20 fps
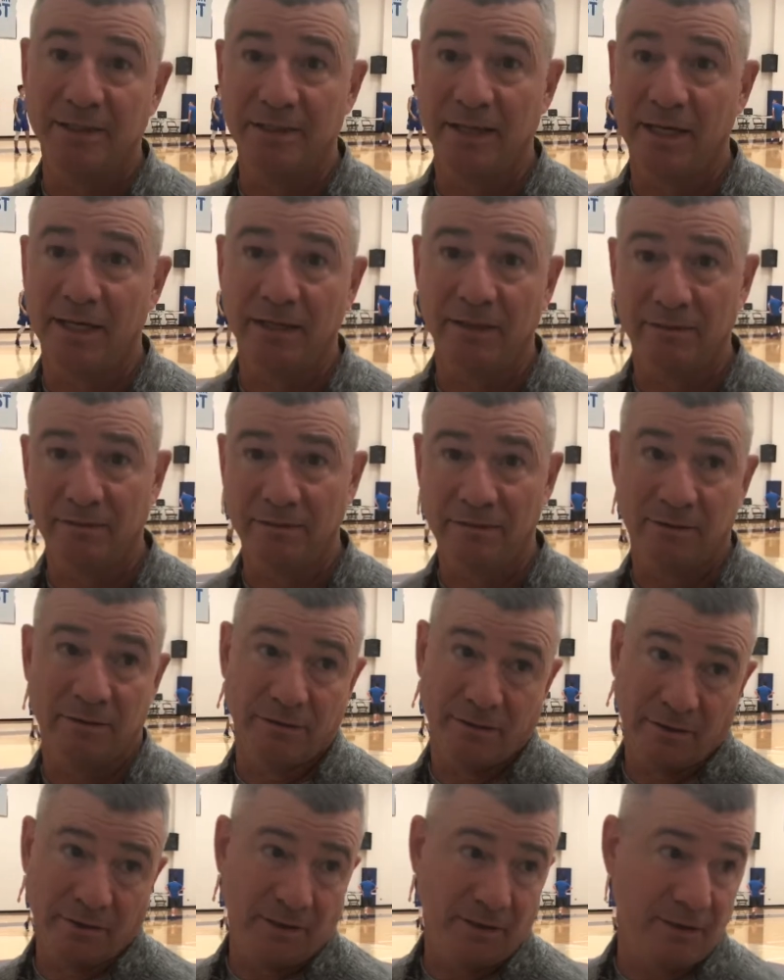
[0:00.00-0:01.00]
And
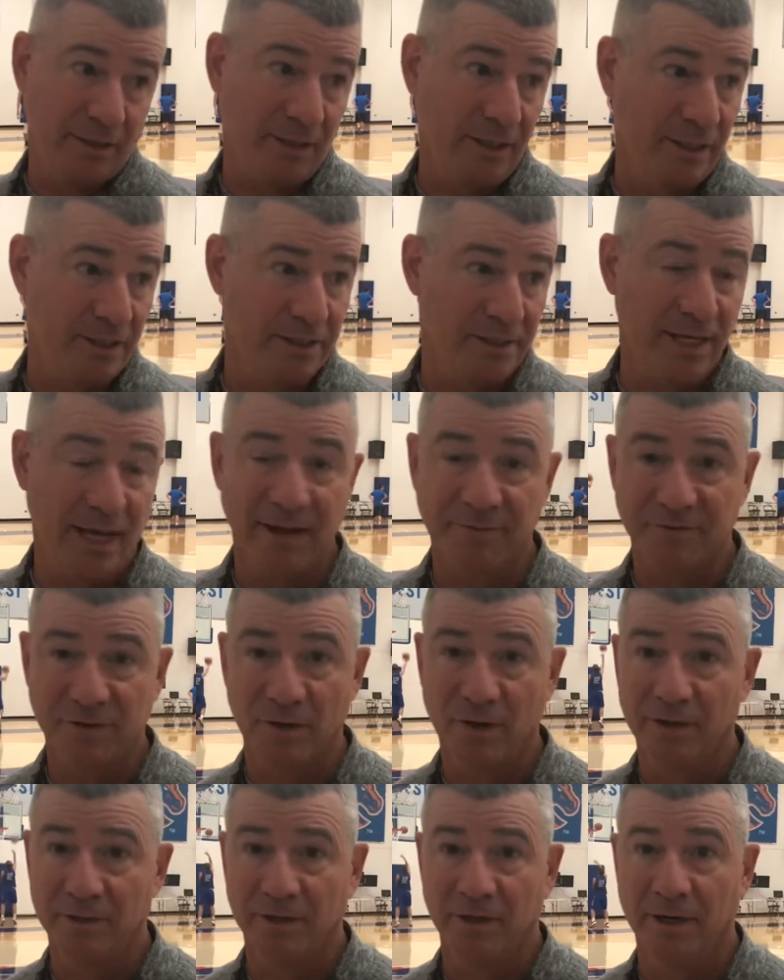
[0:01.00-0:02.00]
the good thing is they have to
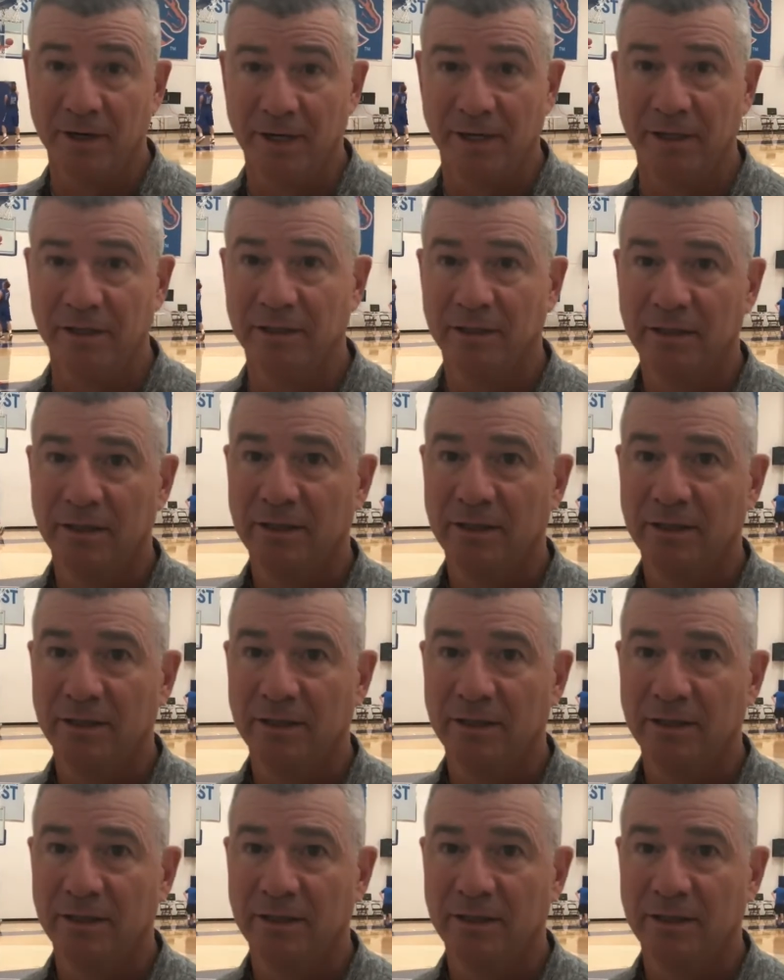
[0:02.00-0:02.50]
go and earn it.